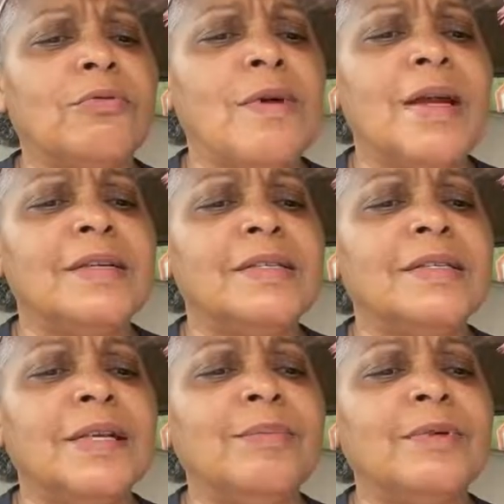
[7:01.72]
could raise the
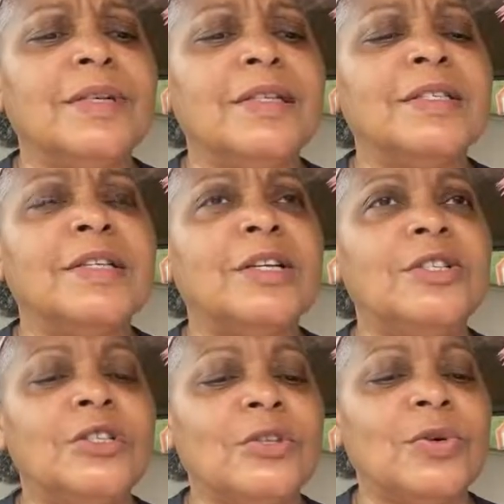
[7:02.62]
temple in
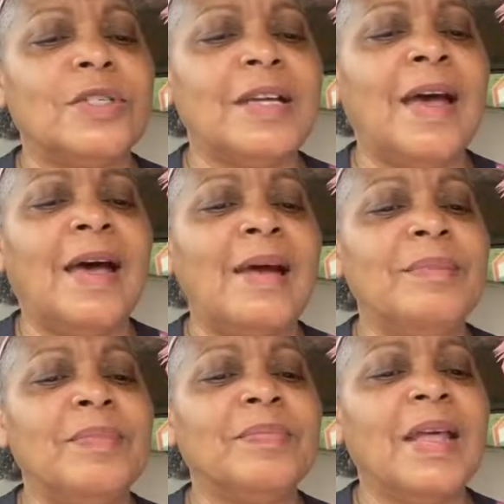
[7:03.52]
such a short
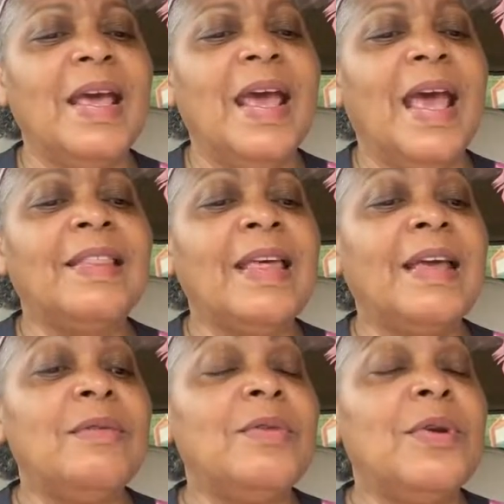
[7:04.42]
time. Had
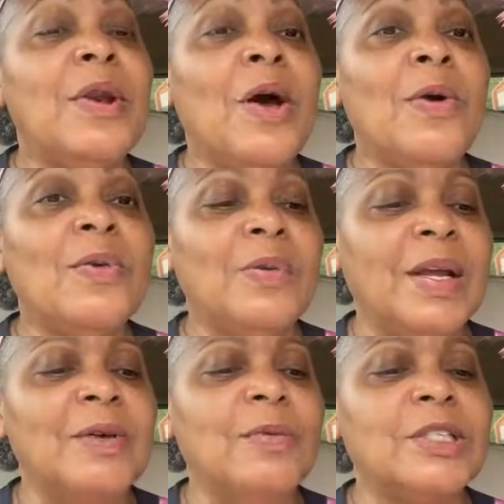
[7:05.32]
they known
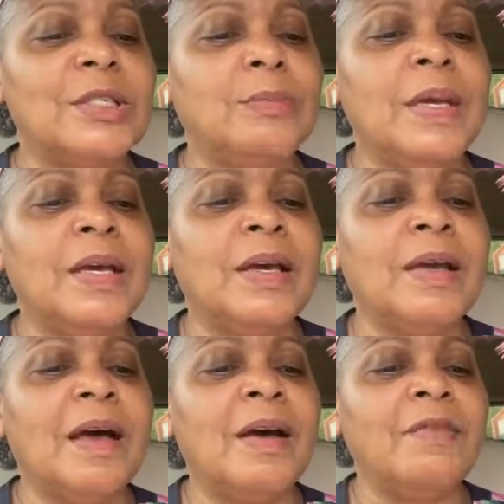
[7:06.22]
he was
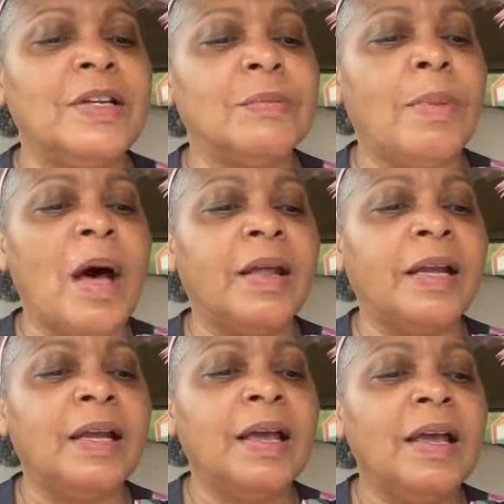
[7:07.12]
speaking of his
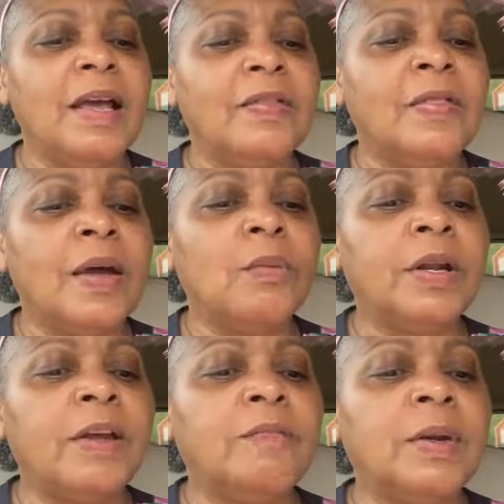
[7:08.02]
body, they
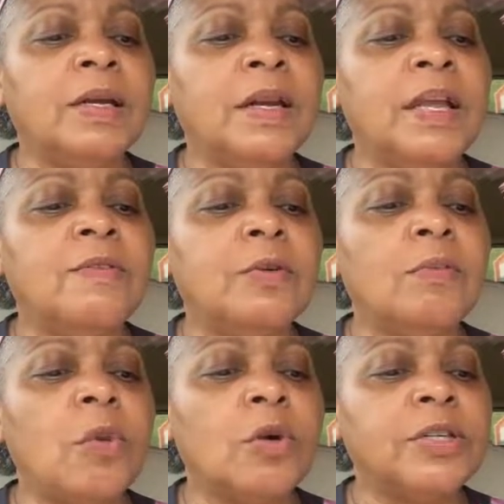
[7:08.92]
would have been even
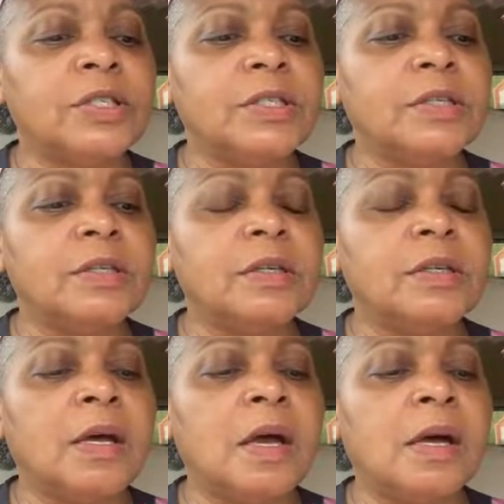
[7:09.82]
more
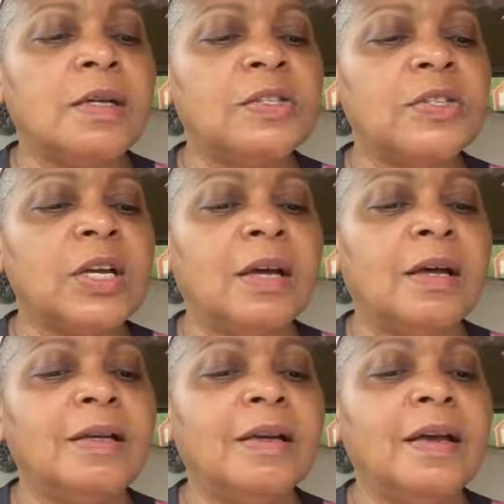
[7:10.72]
uh,
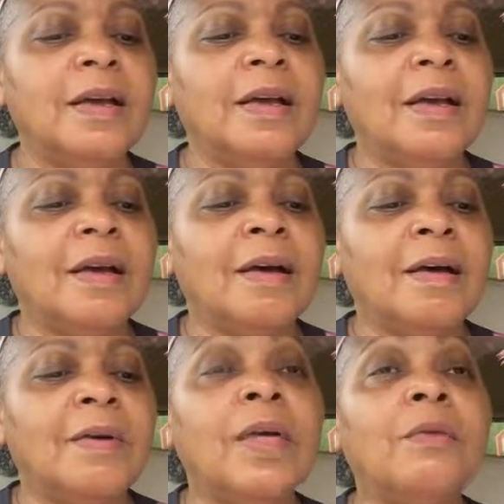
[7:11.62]
stunned.
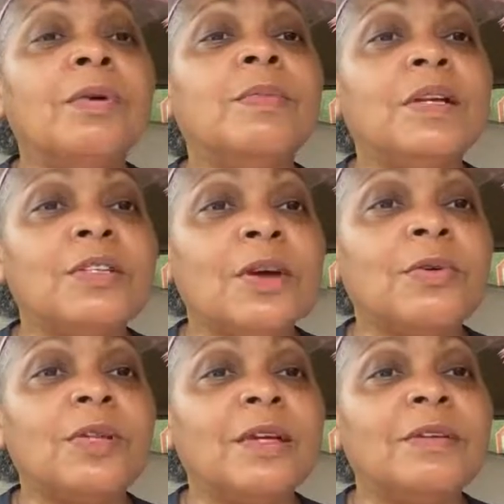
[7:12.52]
Uh, they would have been
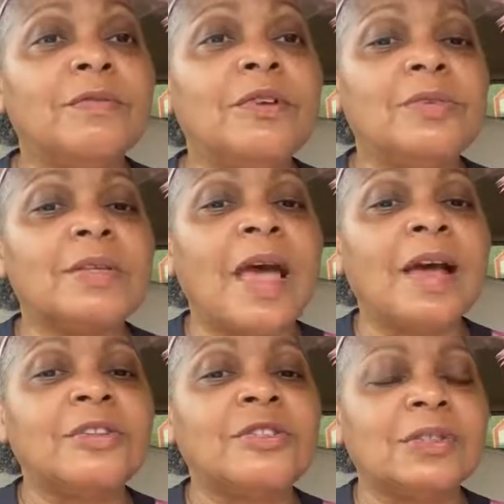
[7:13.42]
totally confused,
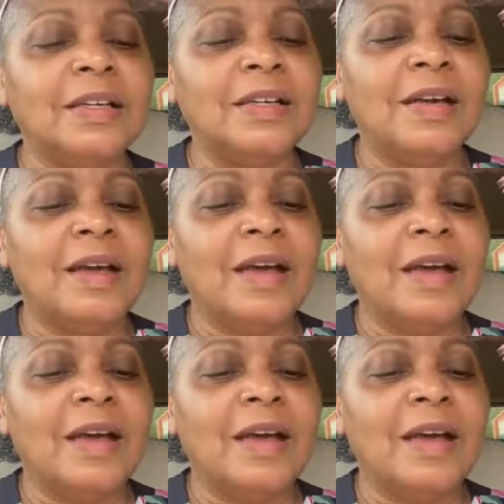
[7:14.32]
actually,